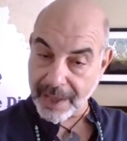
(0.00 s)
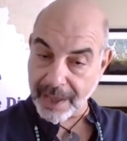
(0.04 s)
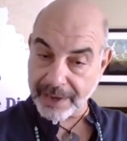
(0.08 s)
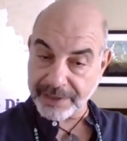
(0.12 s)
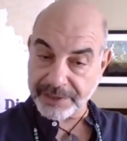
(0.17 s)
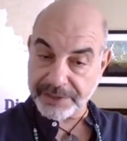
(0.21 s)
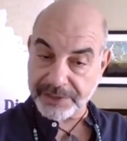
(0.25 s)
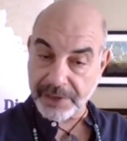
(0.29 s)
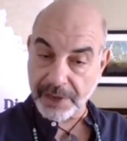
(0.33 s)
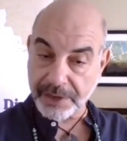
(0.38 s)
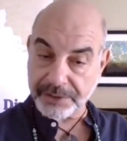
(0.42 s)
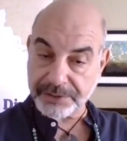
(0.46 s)
And
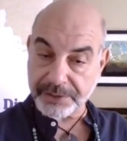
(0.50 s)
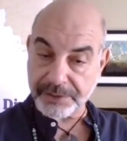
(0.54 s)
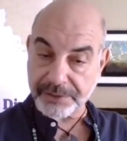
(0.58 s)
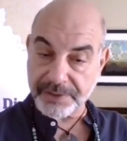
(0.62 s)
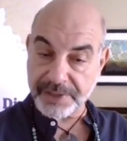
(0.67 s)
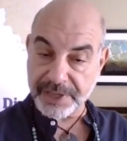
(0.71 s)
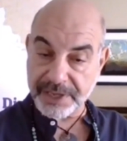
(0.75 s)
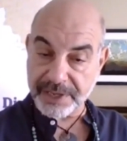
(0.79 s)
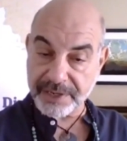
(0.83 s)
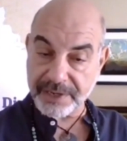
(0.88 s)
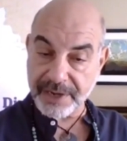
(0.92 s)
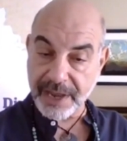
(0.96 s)
he's also
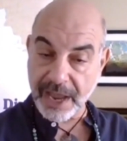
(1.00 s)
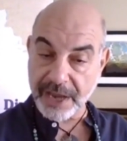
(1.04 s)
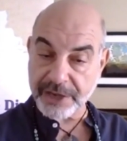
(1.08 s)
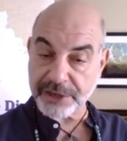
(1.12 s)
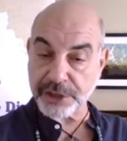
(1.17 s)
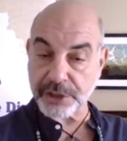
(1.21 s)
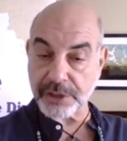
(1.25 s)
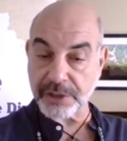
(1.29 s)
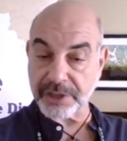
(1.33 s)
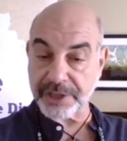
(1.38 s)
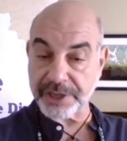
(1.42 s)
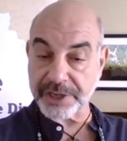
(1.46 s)
the
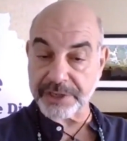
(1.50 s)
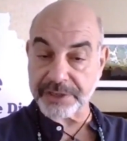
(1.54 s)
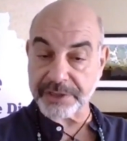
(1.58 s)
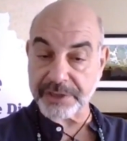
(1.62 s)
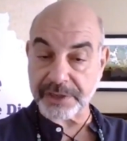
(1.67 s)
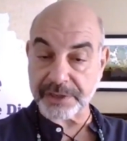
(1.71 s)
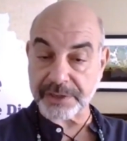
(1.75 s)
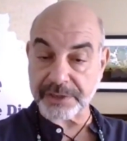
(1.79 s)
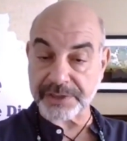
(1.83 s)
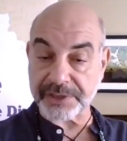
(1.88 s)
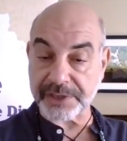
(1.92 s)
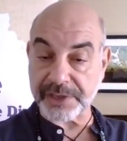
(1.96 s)
National
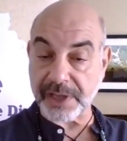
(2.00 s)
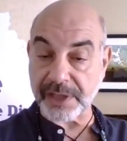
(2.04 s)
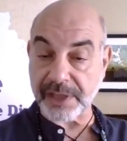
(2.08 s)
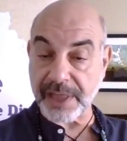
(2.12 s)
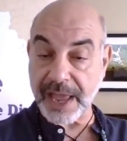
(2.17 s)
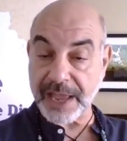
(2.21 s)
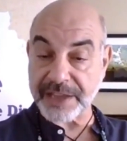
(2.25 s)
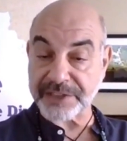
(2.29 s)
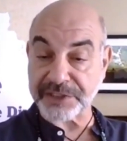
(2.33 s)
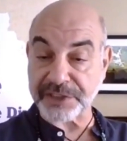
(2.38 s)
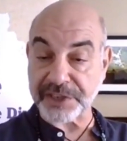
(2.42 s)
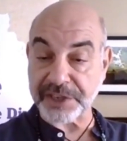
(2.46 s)

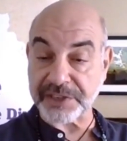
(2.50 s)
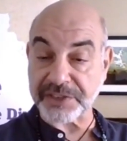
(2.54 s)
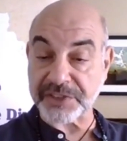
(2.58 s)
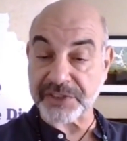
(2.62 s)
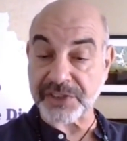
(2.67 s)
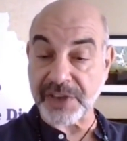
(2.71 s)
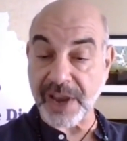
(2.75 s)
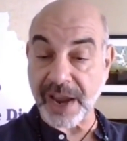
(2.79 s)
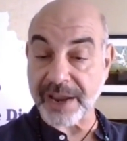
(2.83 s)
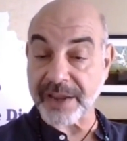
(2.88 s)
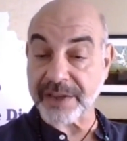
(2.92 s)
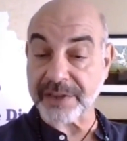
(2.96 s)
Interscholastic
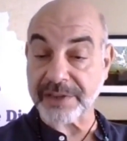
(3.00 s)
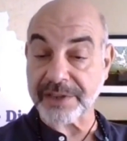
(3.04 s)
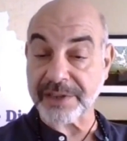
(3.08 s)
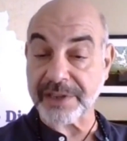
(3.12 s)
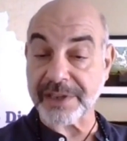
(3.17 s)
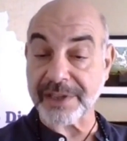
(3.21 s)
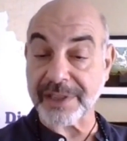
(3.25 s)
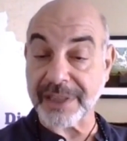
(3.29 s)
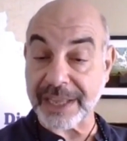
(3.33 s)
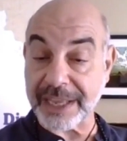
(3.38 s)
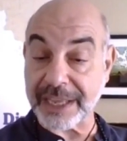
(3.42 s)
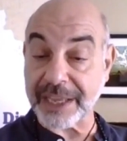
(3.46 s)

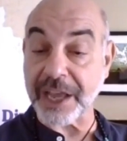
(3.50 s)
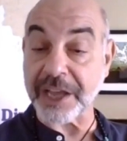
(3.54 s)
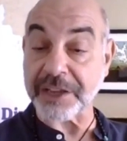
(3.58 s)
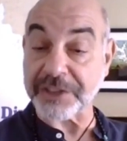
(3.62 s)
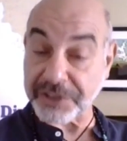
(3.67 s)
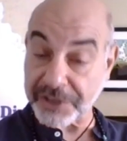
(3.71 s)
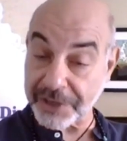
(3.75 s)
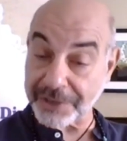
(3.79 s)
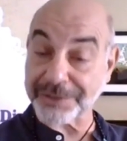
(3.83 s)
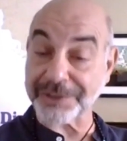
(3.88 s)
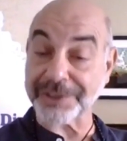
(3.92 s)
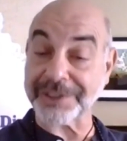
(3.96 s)
Cycling
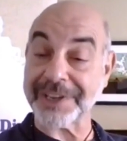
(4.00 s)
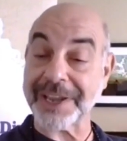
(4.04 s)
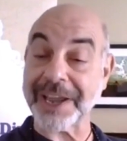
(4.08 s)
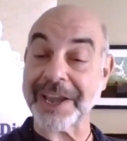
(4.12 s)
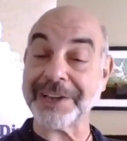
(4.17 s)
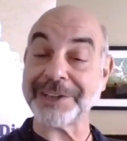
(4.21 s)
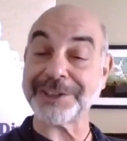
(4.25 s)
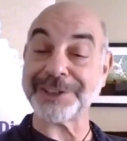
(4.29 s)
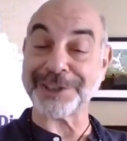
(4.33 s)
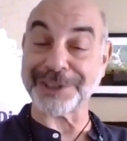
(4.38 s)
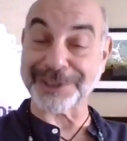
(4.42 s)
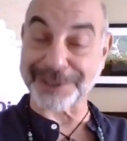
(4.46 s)

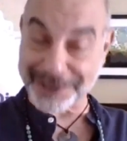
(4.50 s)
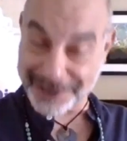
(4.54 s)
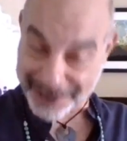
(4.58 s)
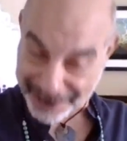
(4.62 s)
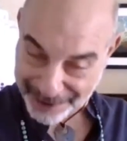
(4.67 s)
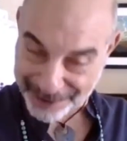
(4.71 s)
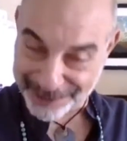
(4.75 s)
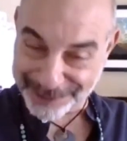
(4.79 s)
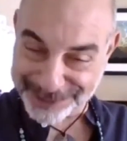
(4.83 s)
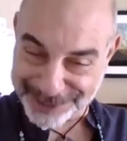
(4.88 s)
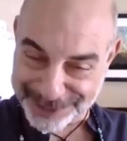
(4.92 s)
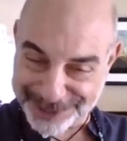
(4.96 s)
Association
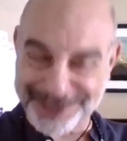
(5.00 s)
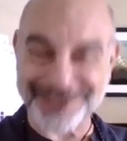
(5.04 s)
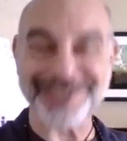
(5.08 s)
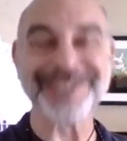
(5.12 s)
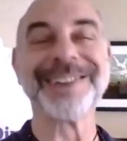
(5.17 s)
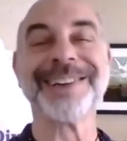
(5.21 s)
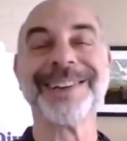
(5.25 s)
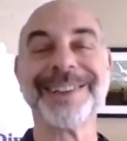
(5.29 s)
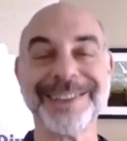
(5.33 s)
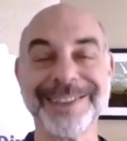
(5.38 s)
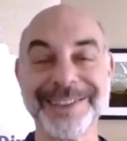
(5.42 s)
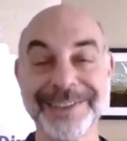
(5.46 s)

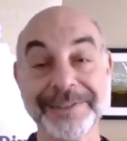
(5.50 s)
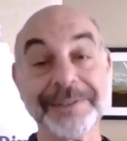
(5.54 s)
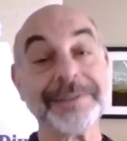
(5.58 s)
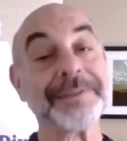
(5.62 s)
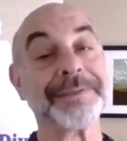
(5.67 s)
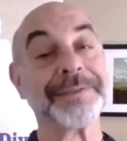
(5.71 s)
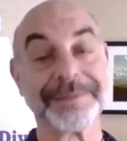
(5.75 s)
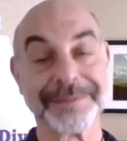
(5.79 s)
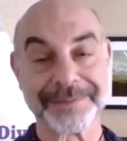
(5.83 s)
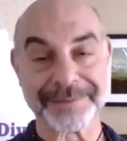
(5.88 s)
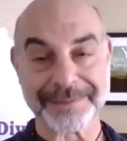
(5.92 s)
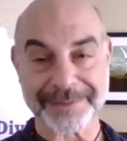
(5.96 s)
coach.
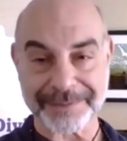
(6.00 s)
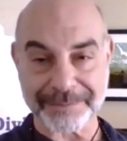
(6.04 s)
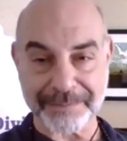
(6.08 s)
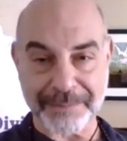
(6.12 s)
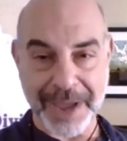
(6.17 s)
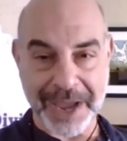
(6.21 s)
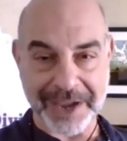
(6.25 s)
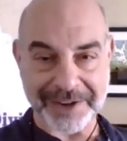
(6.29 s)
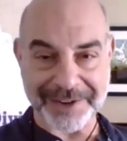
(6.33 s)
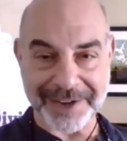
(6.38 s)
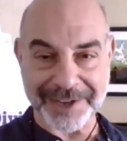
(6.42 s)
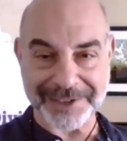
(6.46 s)

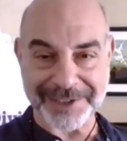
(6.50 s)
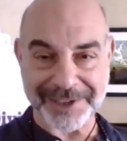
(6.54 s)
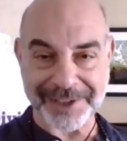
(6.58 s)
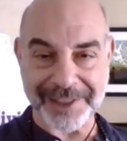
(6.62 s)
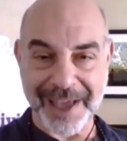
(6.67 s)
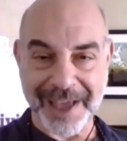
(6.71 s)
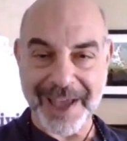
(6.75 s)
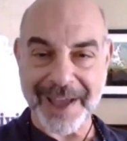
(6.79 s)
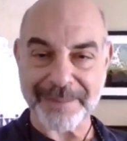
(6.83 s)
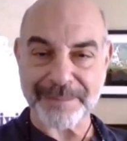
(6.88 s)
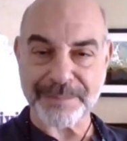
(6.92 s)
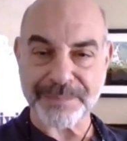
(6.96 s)
Man does a
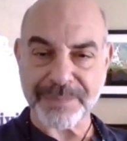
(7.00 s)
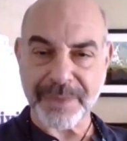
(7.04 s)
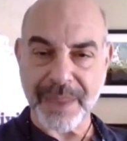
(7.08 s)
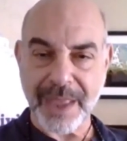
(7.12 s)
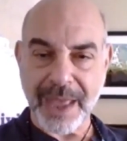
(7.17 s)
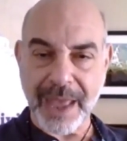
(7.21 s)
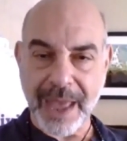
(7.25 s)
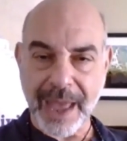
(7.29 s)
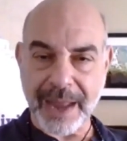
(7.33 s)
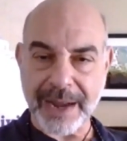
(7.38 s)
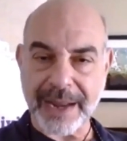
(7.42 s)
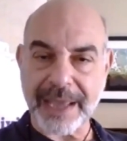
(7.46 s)
lot.
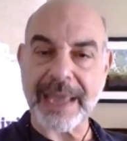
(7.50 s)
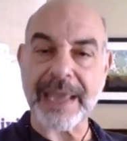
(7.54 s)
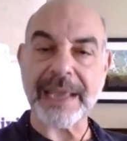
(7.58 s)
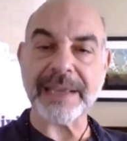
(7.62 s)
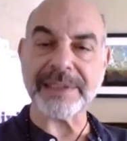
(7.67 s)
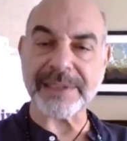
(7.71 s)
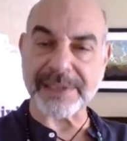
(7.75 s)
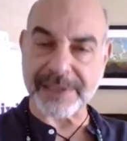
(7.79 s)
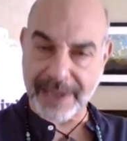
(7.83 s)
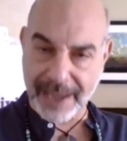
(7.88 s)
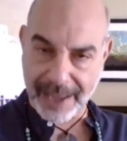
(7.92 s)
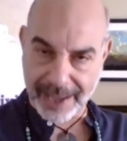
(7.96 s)
And he
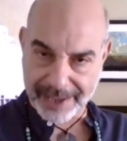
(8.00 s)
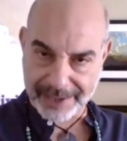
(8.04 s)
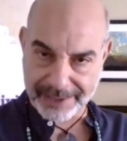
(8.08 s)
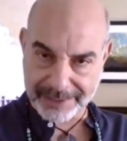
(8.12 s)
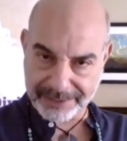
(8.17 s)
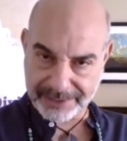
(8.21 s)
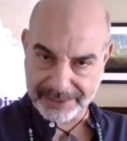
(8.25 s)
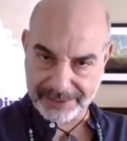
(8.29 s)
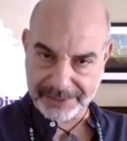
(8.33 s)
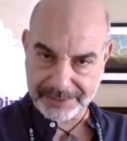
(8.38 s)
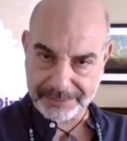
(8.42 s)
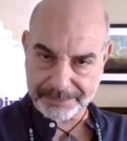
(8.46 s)

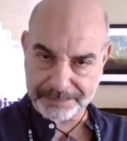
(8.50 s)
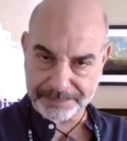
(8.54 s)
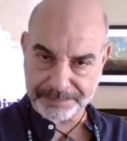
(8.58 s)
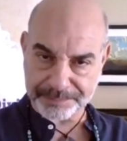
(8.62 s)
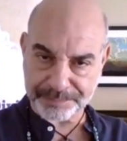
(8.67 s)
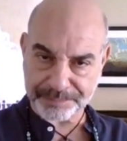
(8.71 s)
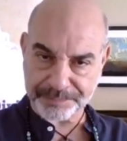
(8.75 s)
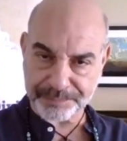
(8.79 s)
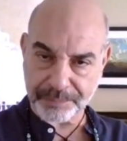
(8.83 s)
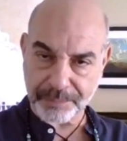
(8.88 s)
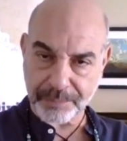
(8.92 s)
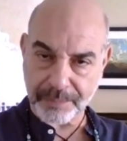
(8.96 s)
says,
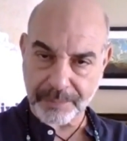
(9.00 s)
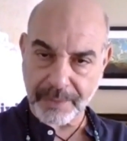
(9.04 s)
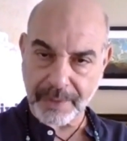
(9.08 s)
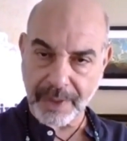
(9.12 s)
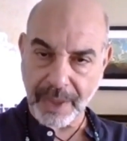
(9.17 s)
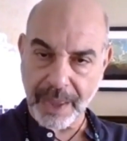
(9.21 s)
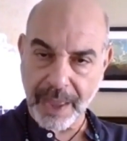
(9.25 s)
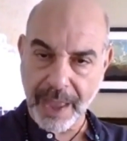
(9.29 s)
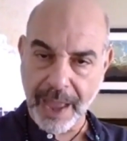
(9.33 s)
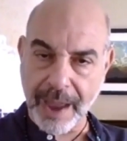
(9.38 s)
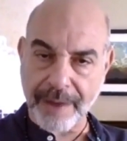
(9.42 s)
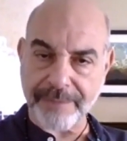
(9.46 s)

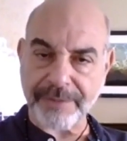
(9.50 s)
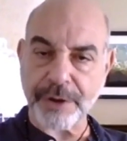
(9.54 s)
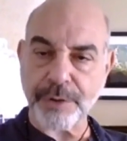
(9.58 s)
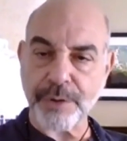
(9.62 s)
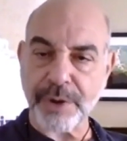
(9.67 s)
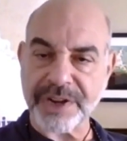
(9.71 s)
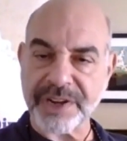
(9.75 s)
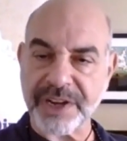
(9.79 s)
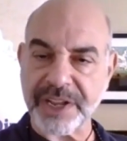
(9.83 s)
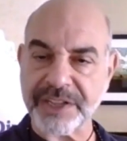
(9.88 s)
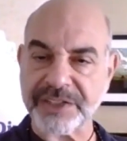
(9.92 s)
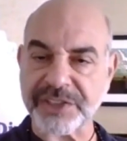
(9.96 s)

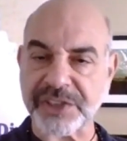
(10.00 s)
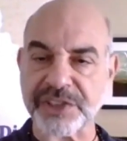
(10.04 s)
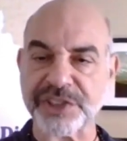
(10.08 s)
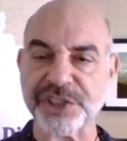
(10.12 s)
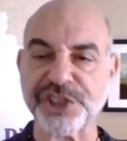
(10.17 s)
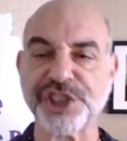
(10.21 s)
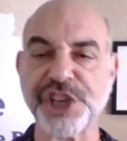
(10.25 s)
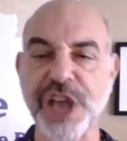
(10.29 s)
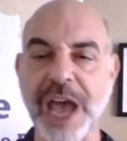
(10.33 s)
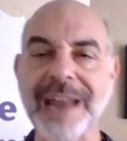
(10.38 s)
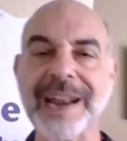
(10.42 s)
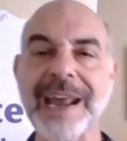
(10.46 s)
everyone needs a
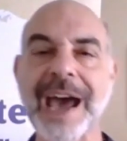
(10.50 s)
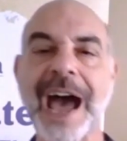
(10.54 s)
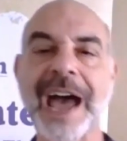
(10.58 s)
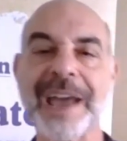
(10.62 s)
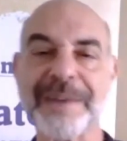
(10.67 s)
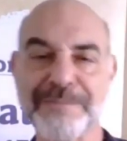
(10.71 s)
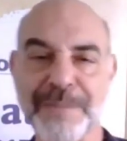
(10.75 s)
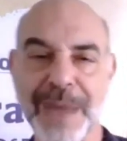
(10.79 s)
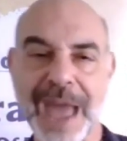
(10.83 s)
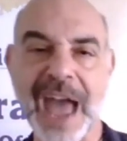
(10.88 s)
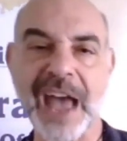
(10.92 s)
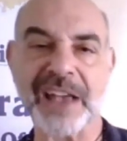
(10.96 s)

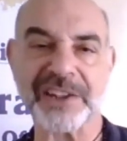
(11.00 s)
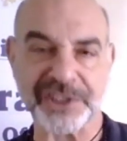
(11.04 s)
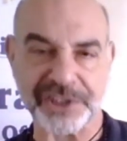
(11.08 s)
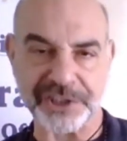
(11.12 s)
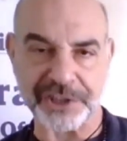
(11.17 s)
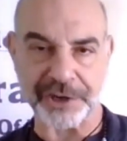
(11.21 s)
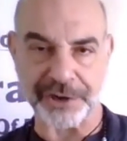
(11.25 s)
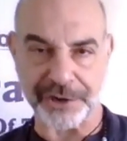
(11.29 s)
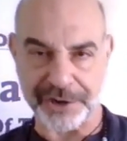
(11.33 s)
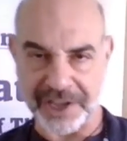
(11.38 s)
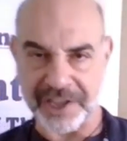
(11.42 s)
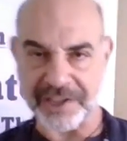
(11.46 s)
Jedi
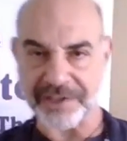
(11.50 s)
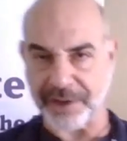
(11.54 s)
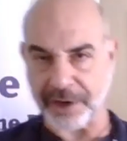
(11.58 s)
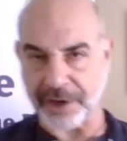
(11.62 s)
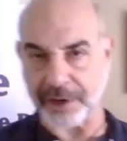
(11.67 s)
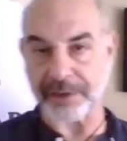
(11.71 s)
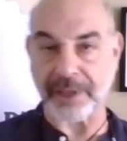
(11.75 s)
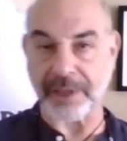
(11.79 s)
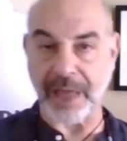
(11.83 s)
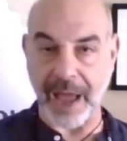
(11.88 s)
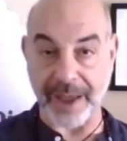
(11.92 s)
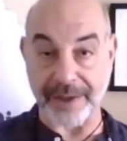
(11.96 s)
master in
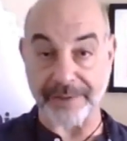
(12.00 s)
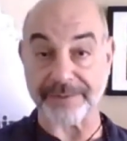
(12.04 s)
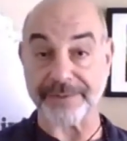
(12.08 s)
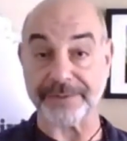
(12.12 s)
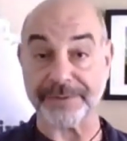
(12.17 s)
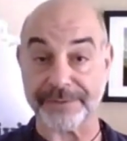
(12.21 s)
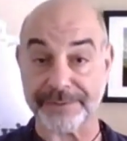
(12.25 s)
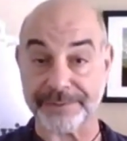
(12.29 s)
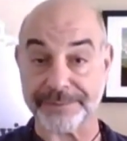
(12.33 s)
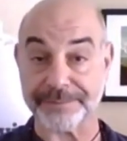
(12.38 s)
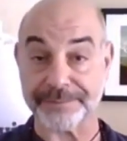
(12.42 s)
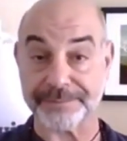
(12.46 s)
their
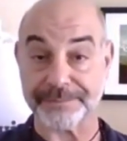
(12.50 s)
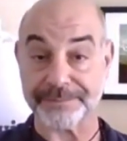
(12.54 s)
life.